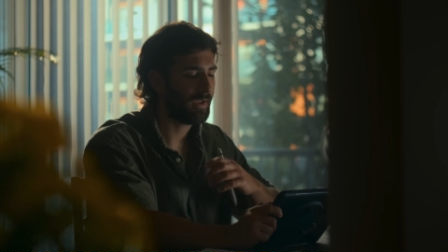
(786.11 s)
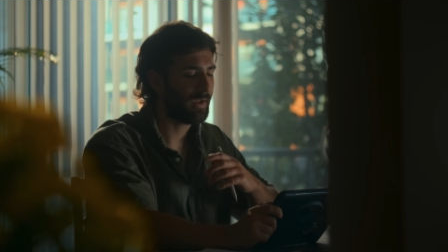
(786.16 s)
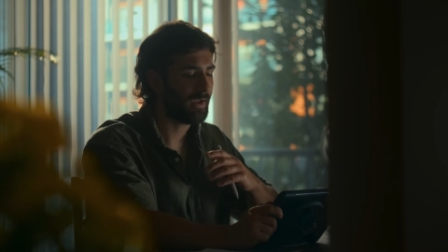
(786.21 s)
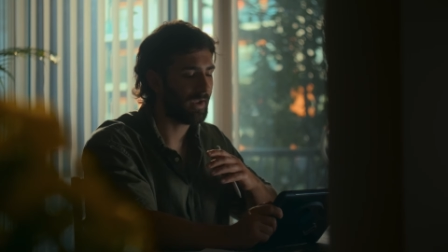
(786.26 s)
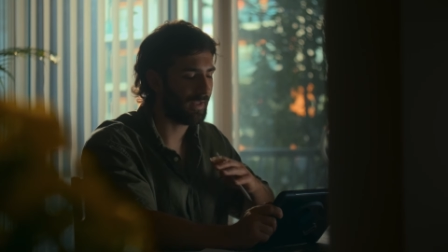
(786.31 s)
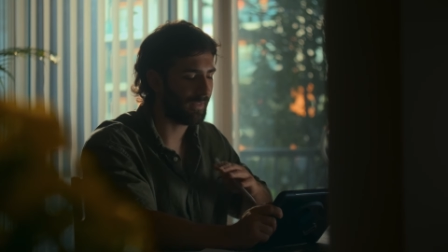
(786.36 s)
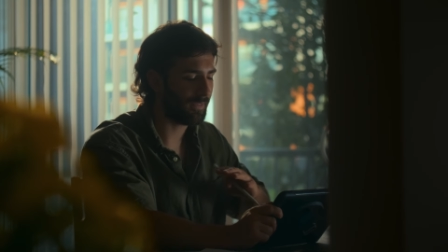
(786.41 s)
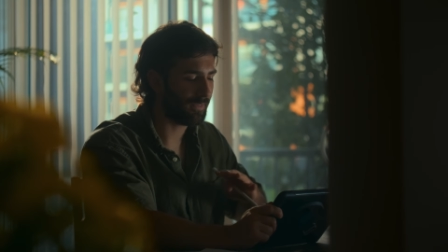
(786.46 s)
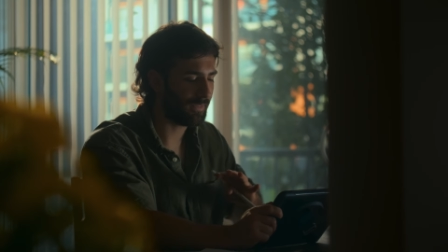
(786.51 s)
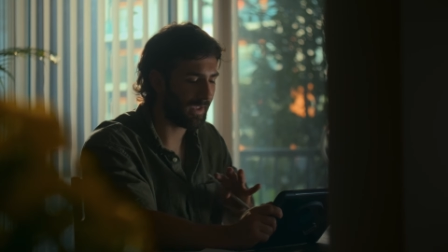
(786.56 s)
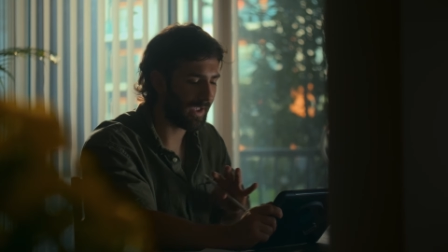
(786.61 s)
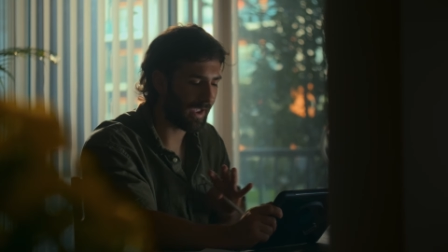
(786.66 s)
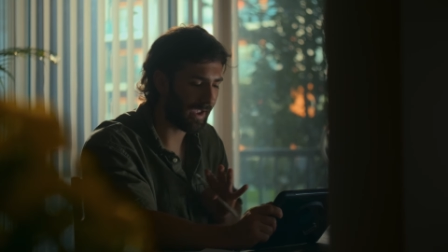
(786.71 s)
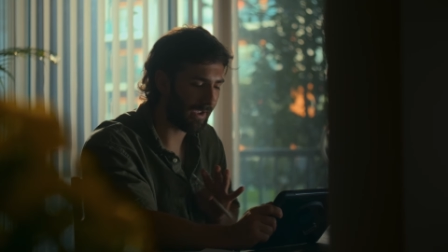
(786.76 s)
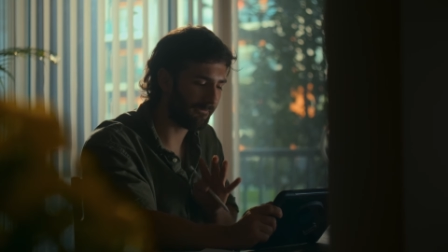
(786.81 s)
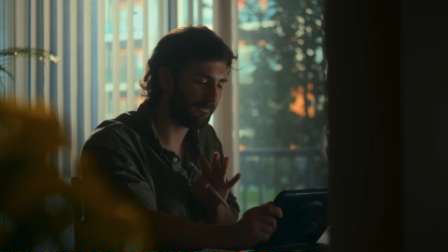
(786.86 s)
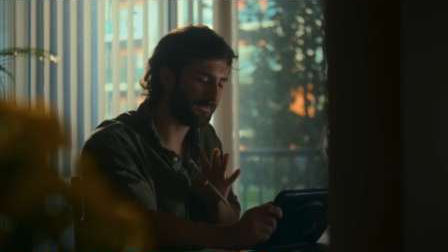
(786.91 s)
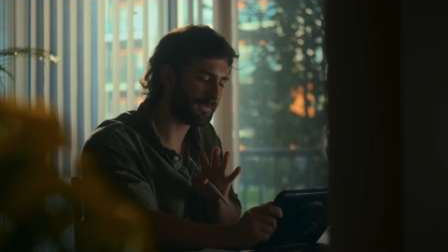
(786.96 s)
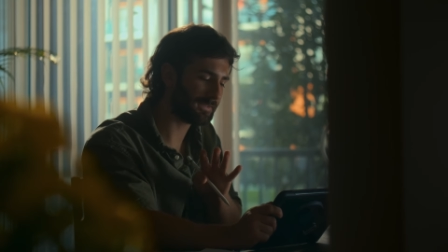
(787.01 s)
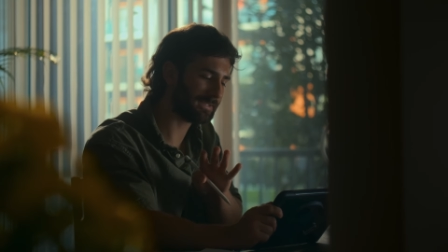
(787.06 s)
and
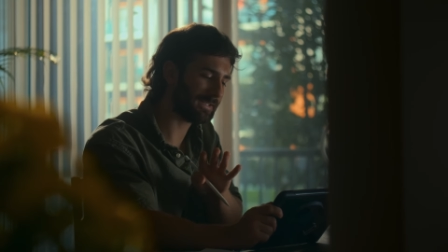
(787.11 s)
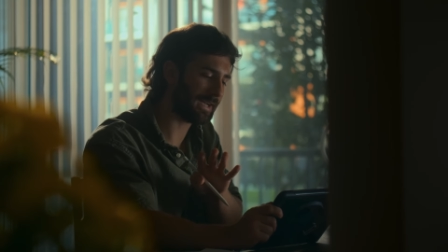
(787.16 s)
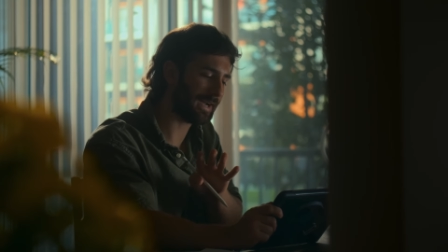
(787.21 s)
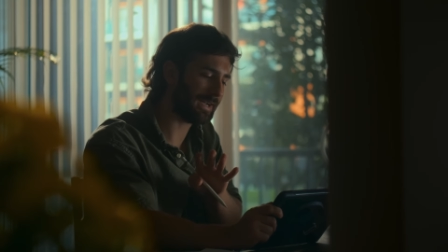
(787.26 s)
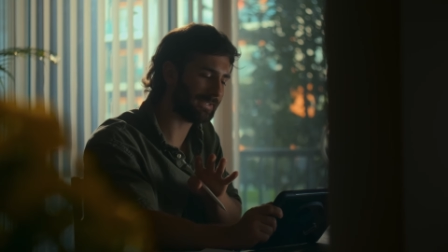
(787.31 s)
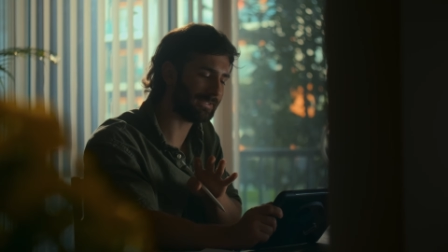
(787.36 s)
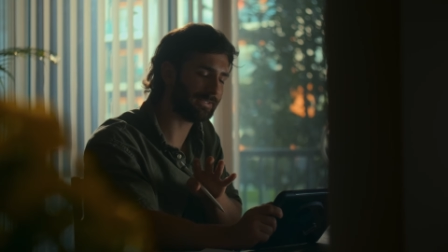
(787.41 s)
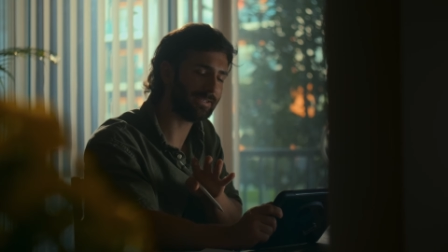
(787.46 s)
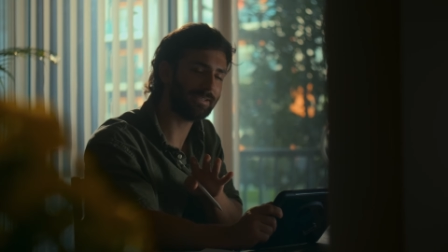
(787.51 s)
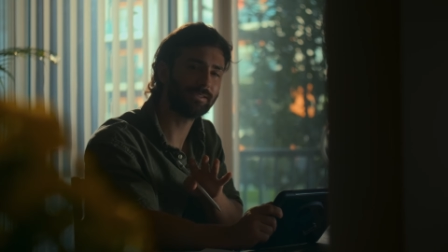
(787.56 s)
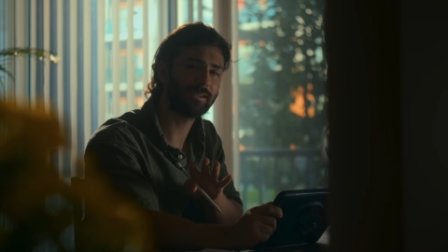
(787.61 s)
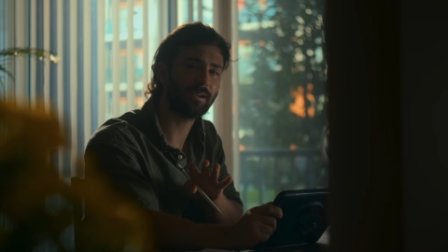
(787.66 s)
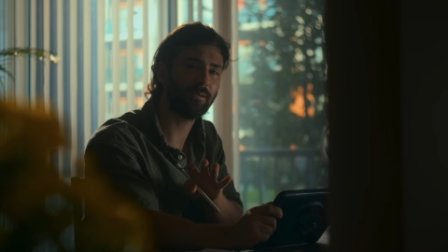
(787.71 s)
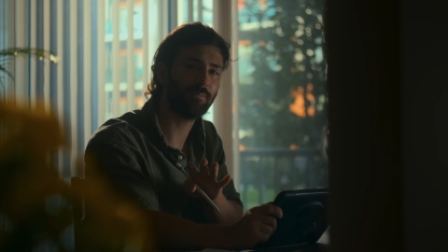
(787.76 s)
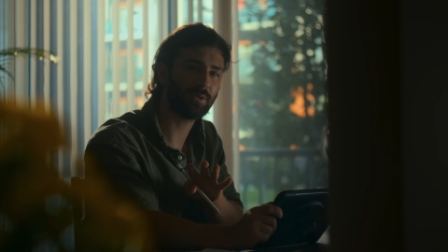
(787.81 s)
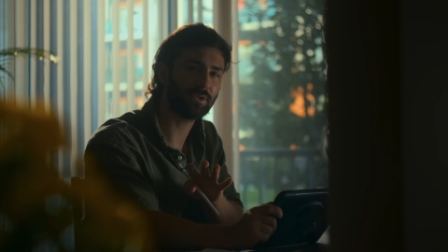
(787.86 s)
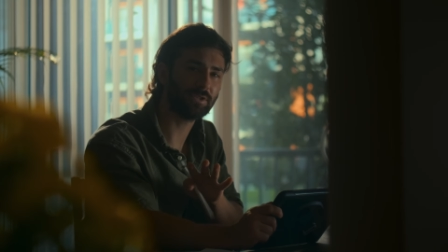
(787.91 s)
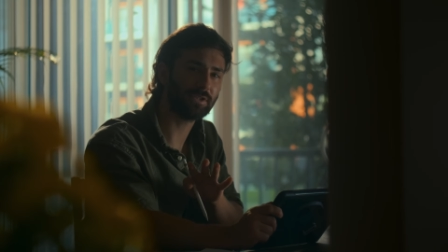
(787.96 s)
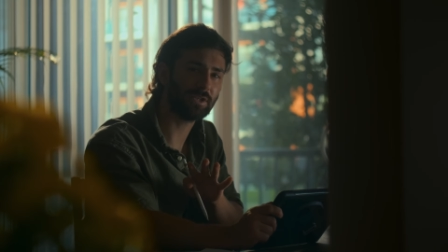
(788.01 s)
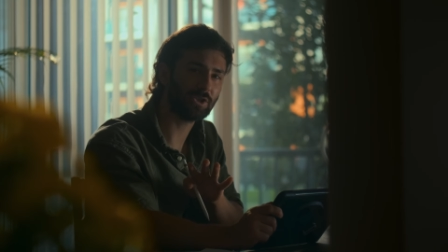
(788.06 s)
emphasize this
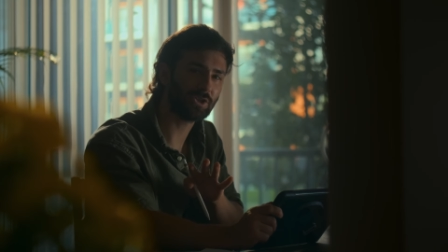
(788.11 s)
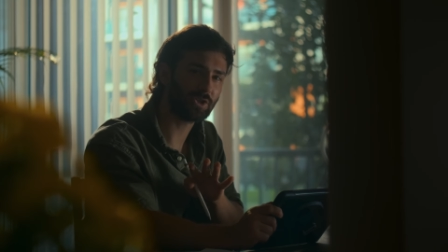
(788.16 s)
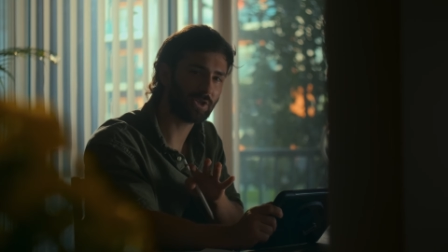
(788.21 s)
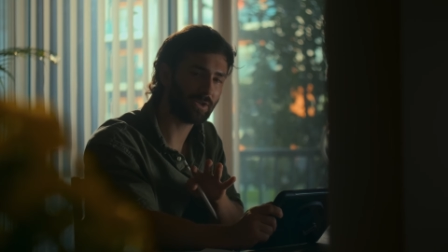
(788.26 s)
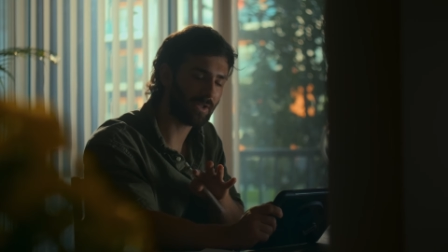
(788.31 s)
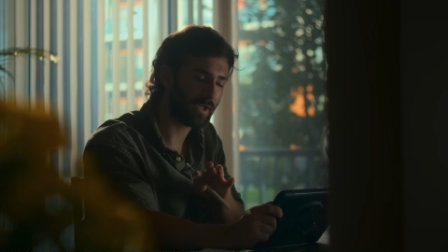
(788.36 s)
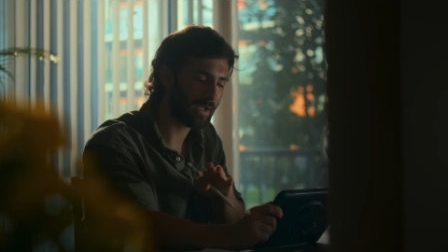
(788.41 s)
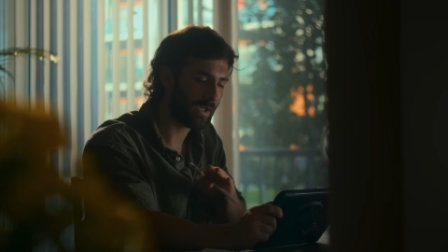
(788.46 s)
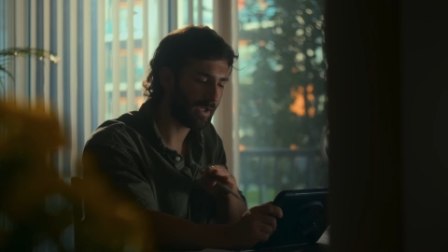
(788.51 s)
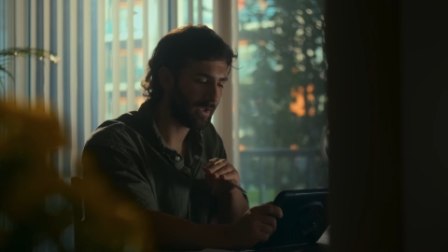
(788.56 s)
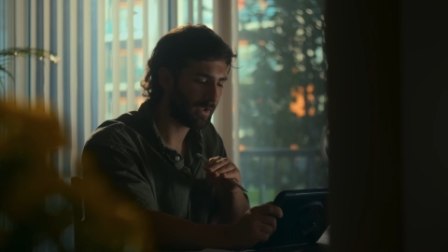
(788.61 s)
composition